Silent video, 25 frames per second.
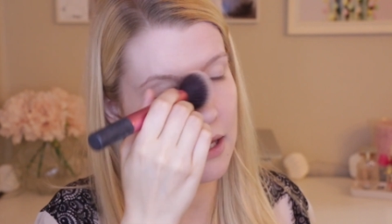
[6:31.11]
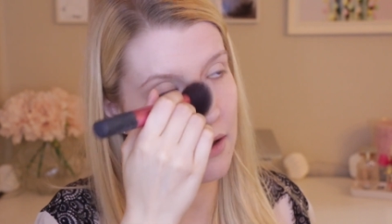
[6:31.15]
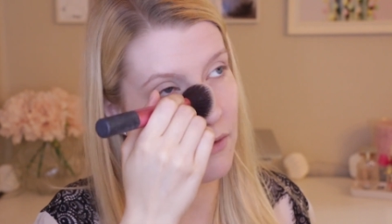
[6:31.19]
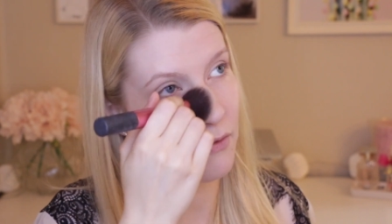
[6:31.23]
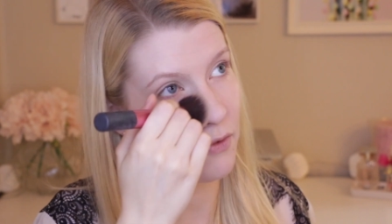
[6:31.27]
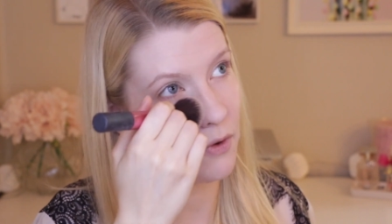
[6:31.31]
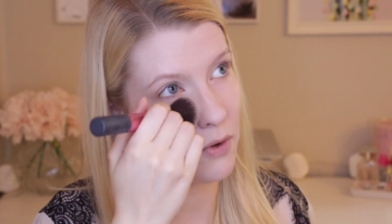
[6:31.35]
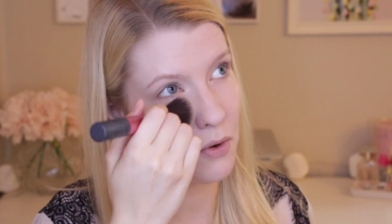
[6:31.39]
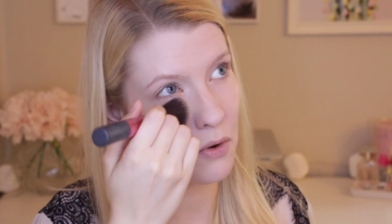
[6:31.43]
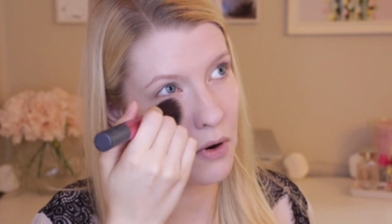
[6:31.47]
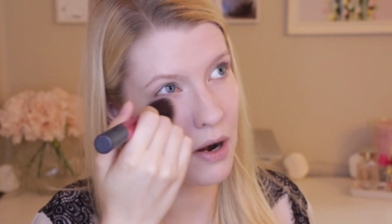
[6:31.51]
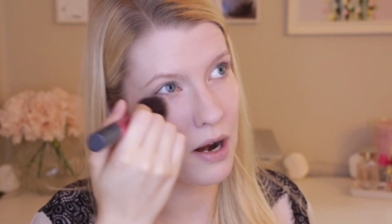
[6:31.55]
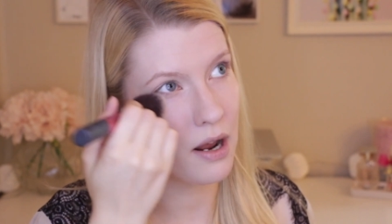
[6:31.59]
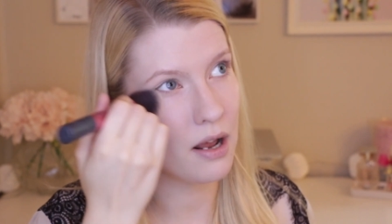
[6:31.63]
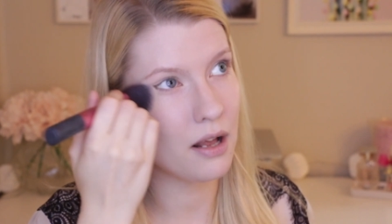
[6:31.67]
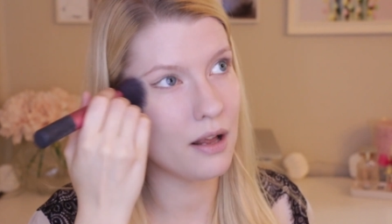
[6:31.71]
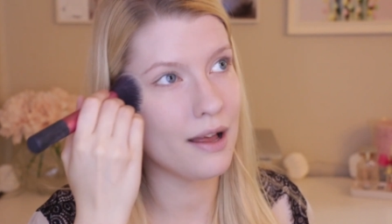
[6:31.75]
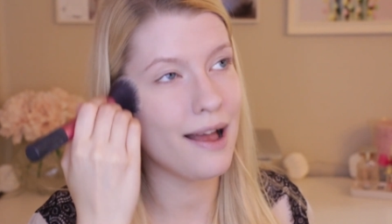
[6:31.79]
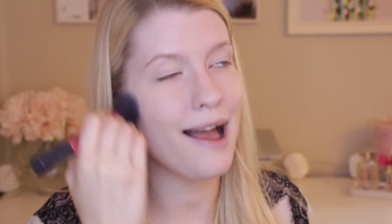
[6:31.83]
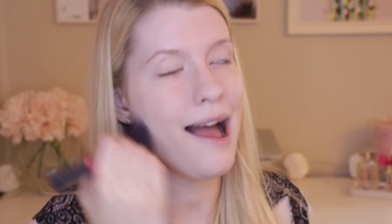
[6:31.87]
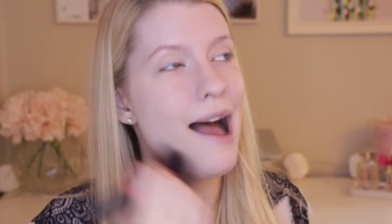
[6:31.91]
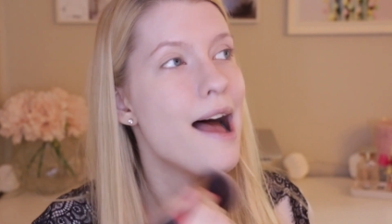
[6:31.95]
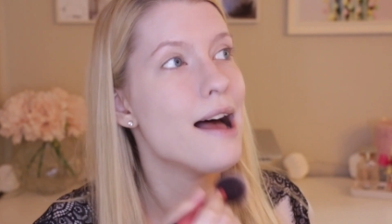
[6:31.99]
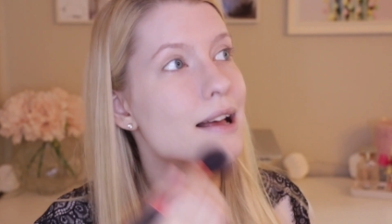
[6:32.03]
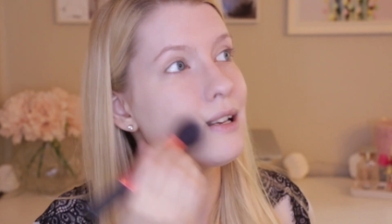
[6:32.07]
if you're
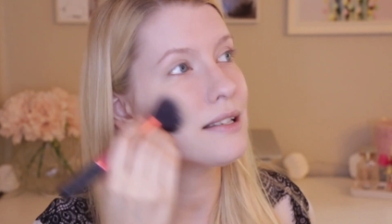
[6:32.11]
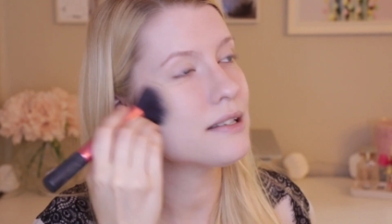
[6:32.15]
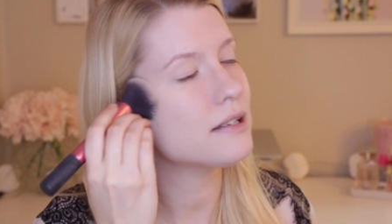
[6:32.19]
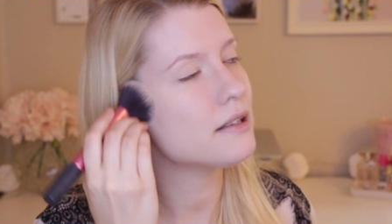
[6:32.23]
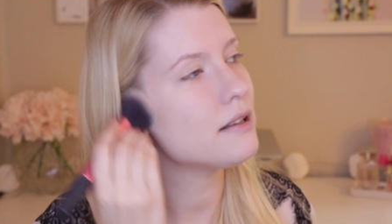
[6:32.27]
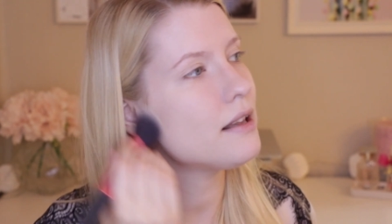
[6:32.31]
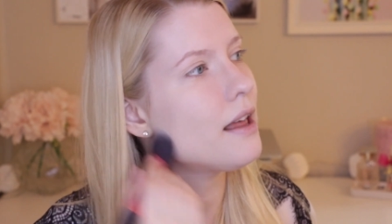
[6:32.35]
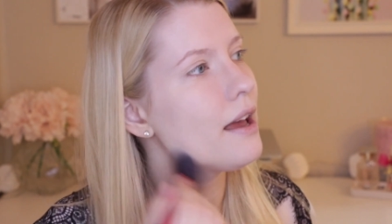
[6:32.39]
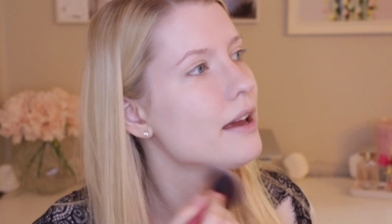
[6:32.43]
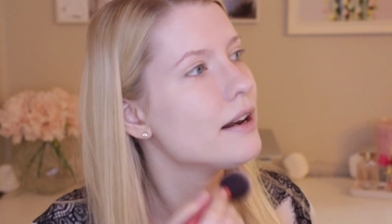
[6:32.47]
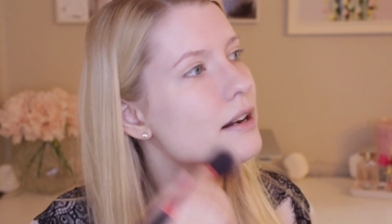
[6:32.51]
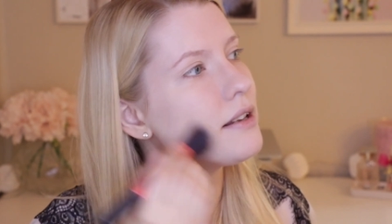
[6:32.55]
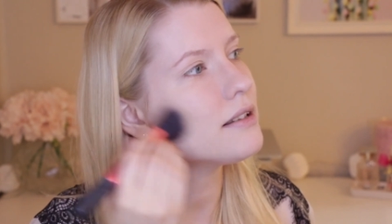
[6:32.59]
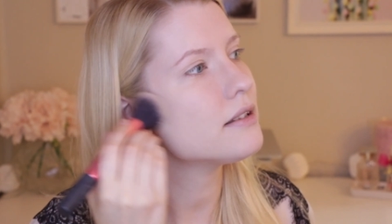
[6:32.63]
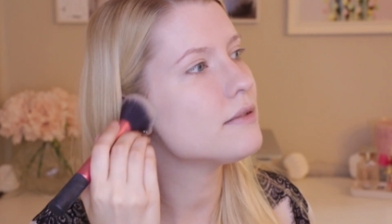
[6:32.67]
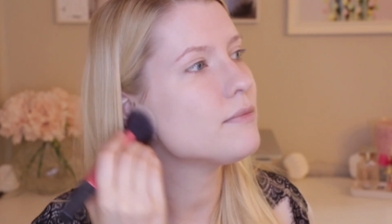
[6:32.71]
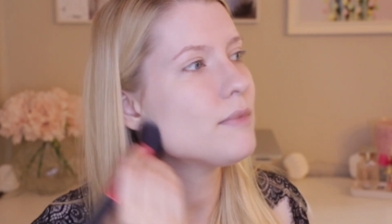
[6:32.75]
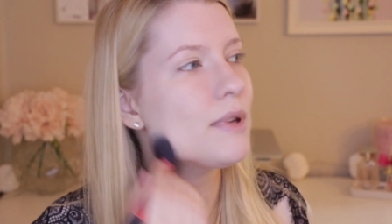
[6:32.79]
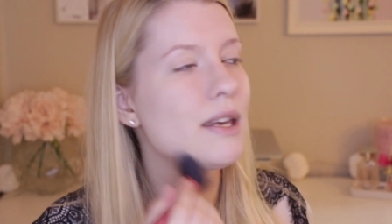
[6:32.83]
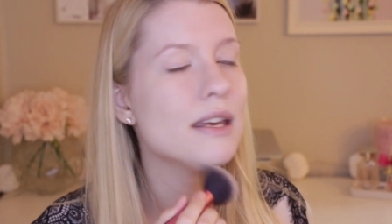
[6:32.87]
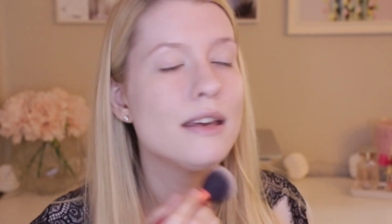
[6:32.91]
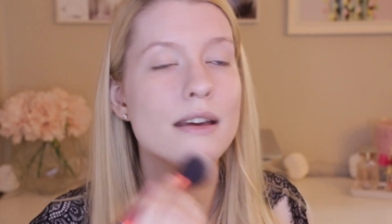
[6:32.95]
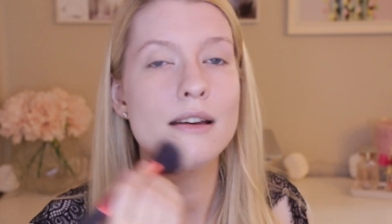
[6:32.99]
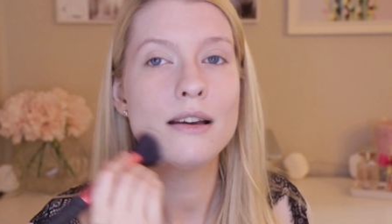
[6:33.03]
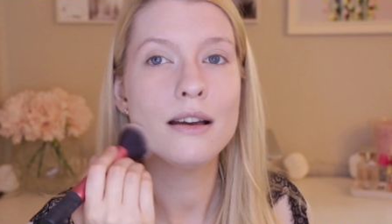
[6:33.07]
as light as
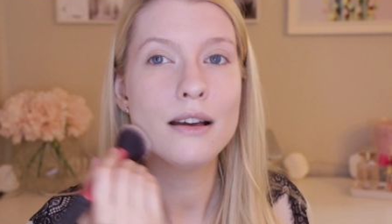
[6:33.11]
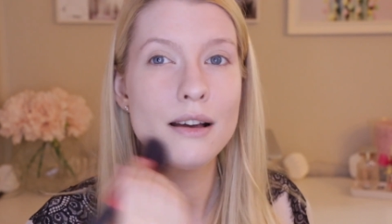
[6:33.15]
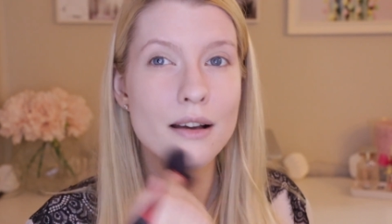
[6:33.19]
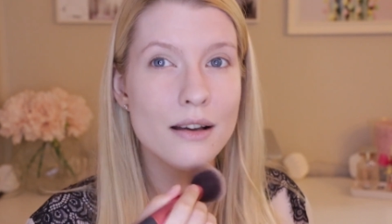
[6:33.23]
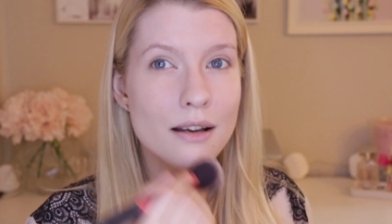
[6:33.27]
me,